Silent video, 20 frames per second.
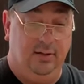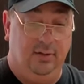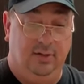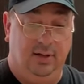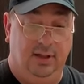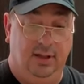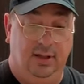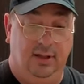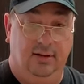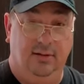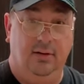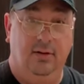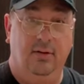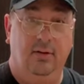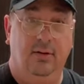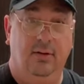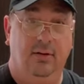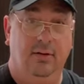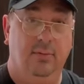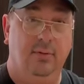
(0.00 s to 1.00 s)
You can
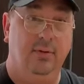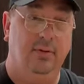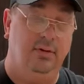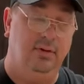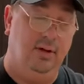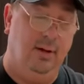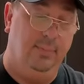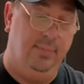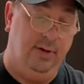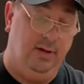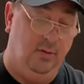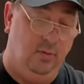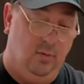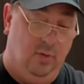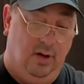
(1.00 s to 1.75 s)
dump it in